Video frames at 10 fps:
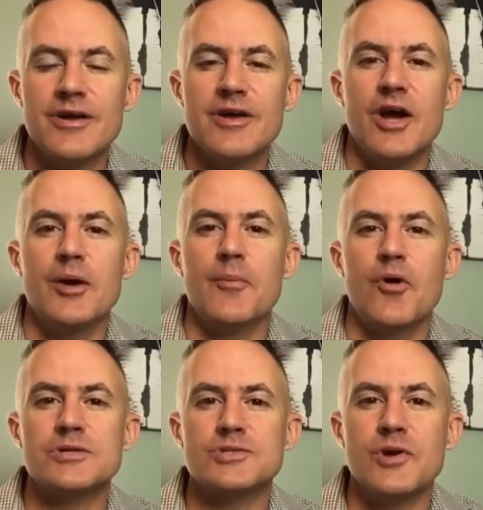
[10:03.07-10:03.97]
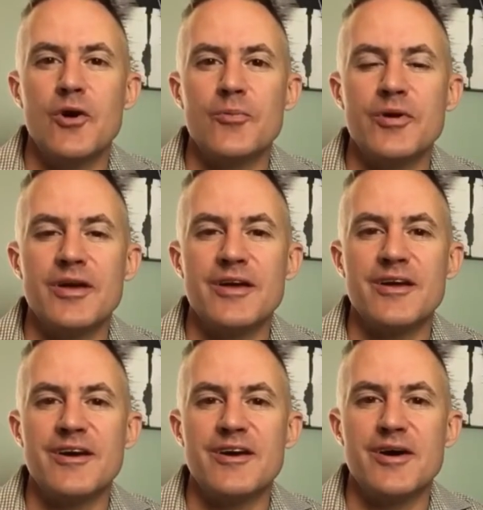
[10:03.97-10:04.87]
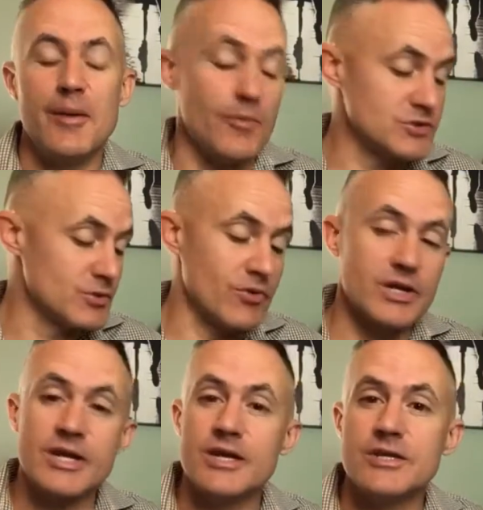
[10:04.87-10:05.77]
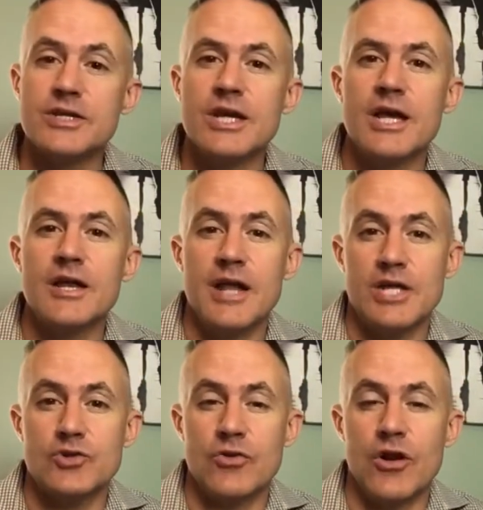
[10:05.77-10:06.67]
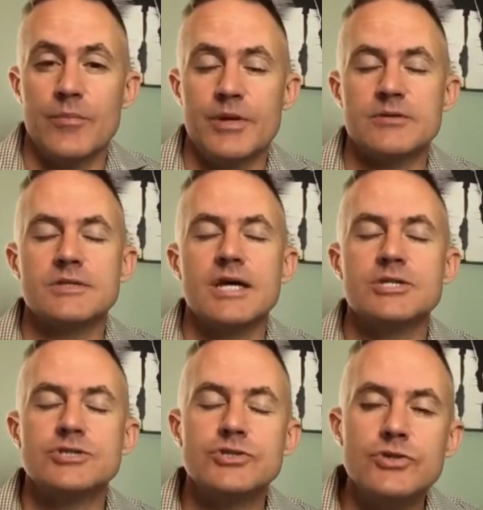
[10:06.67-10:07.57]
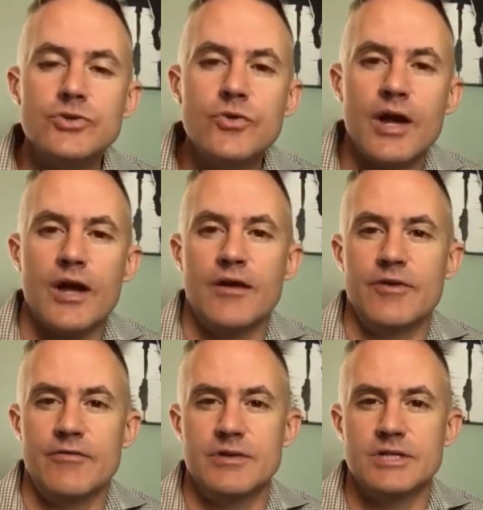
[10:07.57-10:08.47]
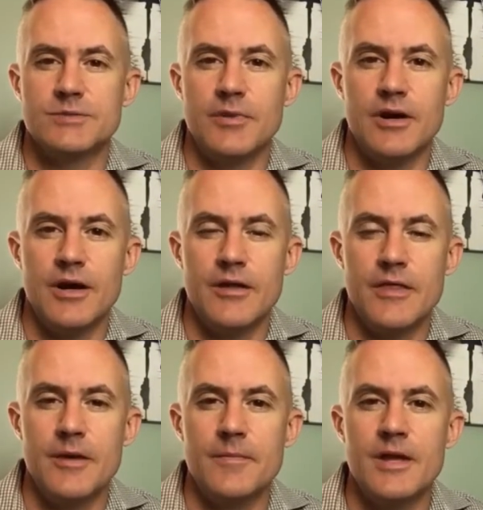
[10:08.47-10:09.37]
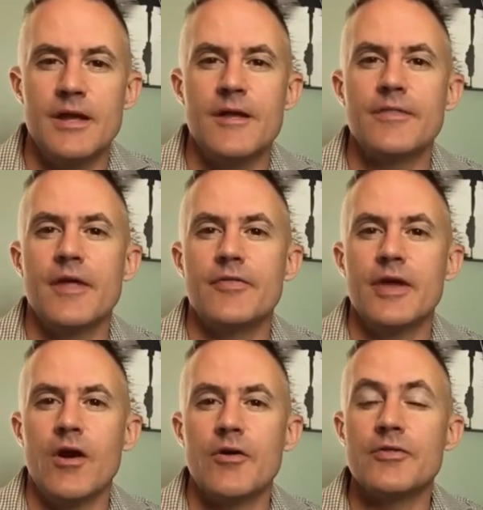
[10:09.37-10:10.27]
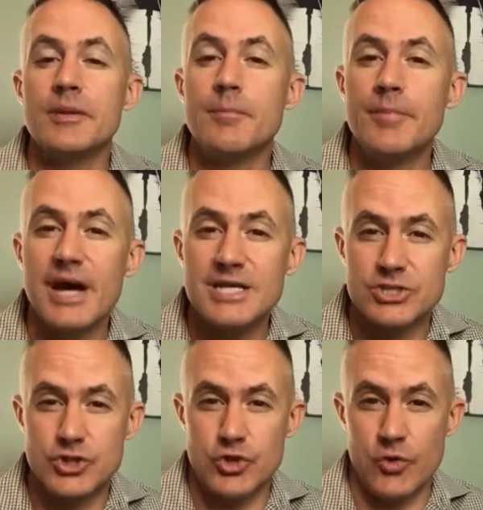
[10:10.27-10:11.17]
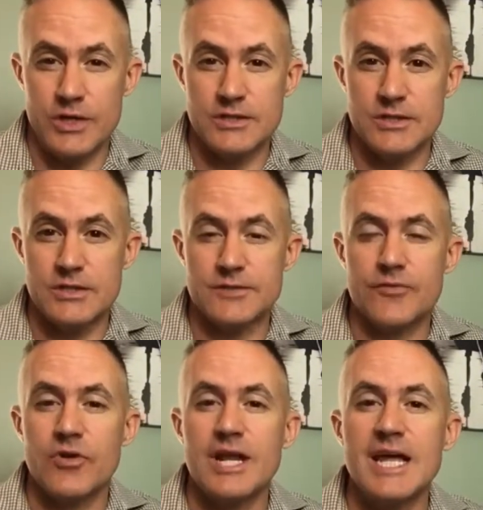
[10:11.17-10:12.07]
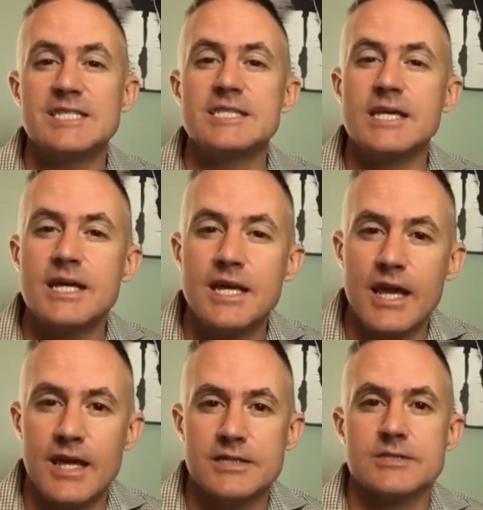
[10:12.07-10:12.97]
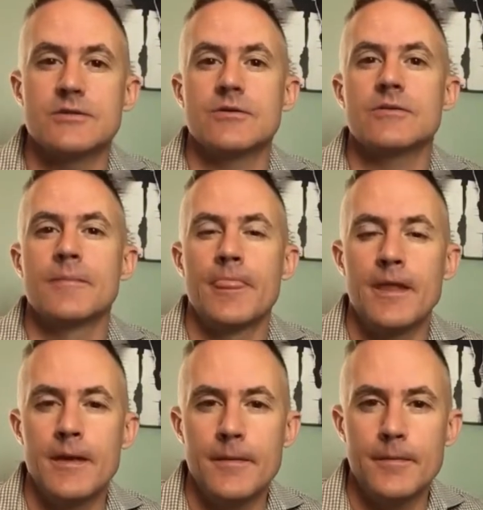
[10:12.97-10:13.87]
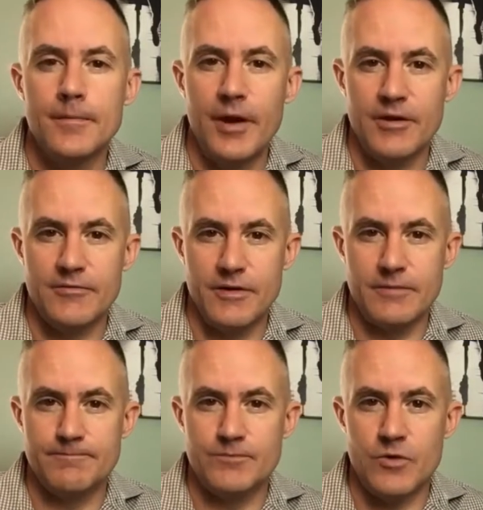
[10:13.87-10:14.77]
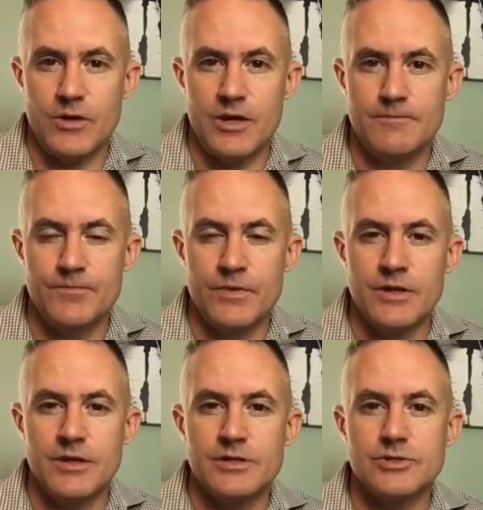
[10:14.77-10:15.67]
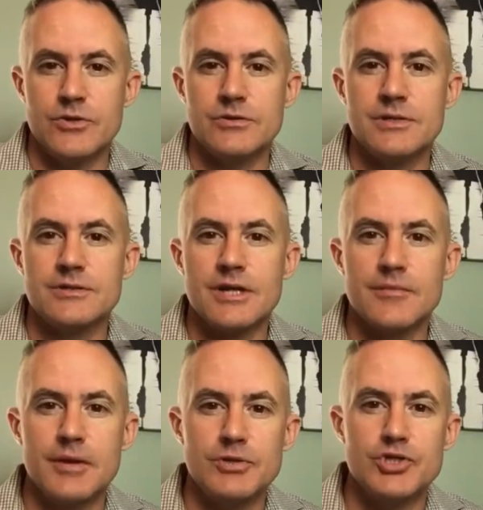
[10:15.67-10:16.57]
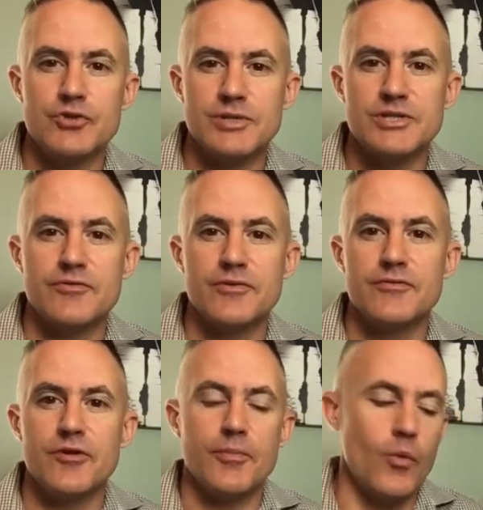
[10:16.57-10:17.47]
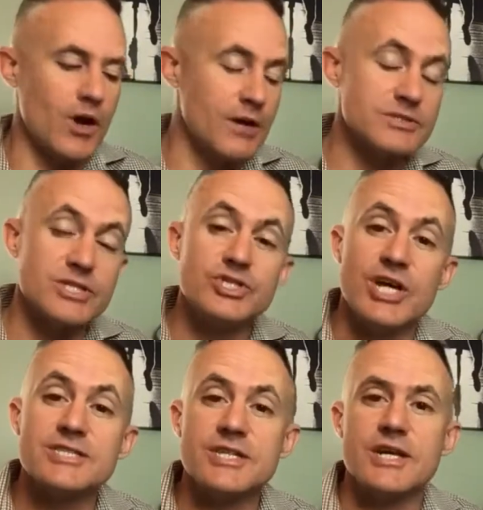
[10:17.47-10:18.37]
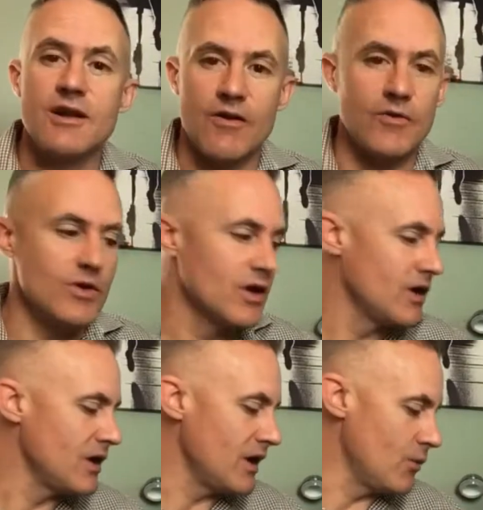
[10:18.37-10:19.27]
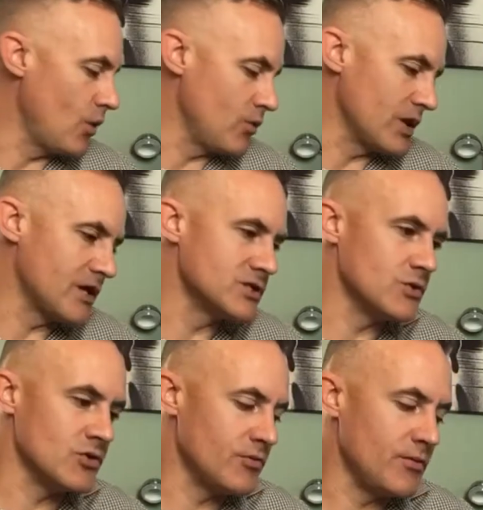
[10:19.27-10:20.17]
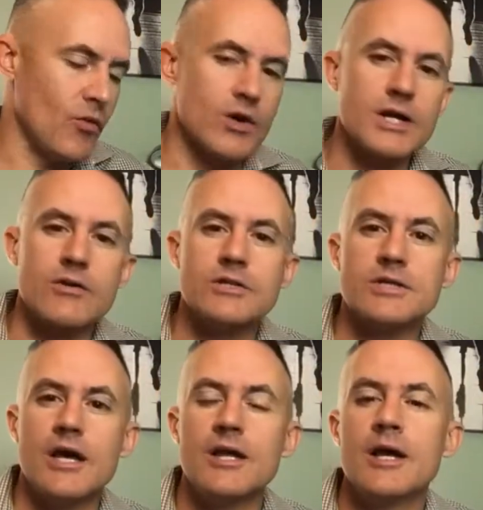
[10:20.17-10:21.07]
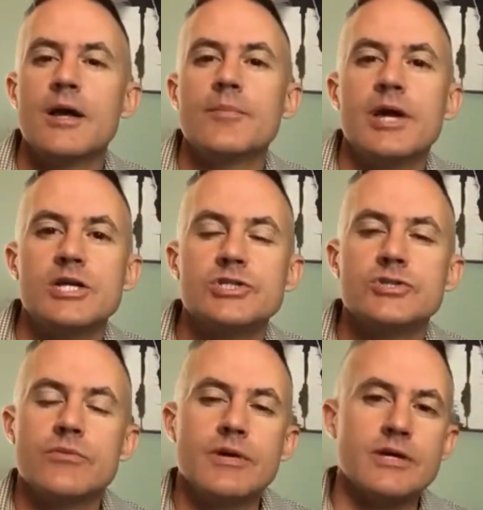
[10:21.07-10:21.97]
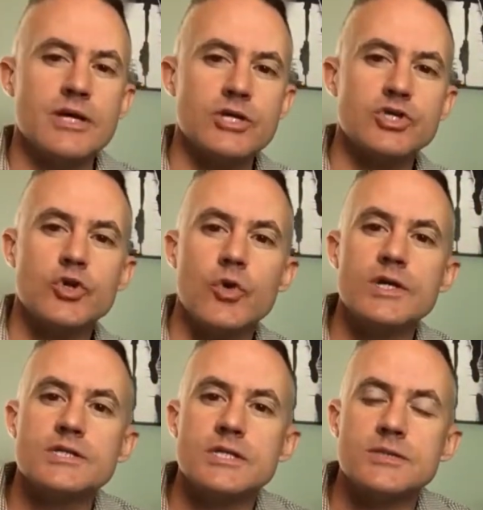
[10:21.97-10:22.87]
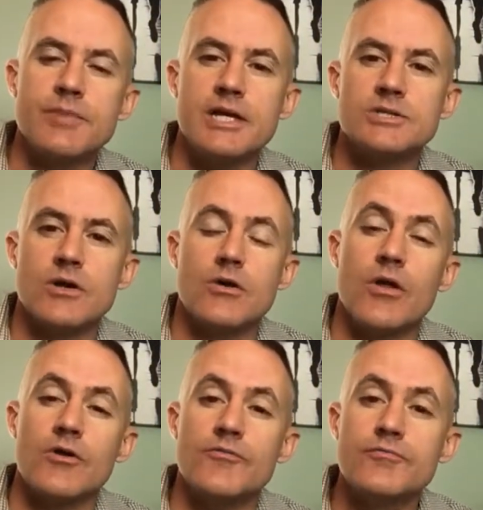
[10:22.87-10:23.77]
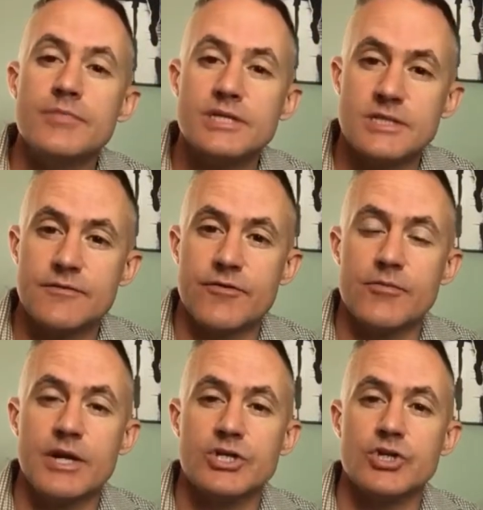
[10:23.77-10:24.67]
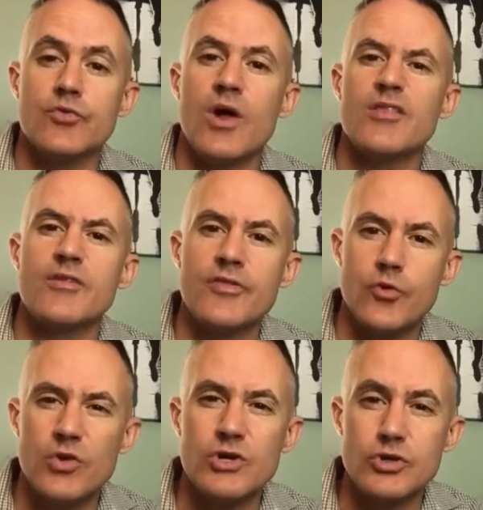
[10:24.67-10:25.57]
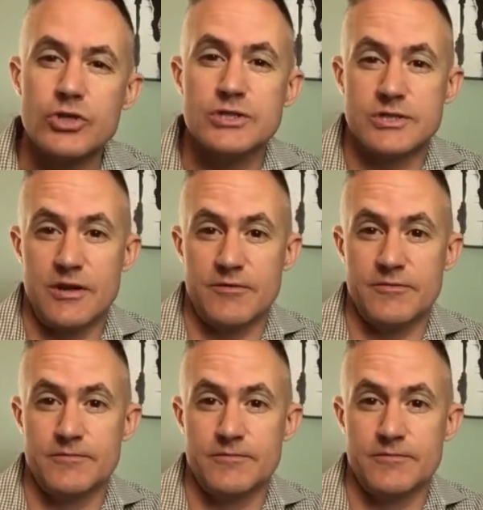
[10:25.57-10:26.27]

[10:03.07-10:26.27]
I'm also bringing in natural compounds that do have evidence behind them that they are the best choices for an anti-cancer benefit, okay? And so it sounds like I may be shooting myself in the foot, but what I'm suggesting here, and what we'll get into a little bit more here, is that patients are making choices based on a lot of misinformation rather than the real good stuff.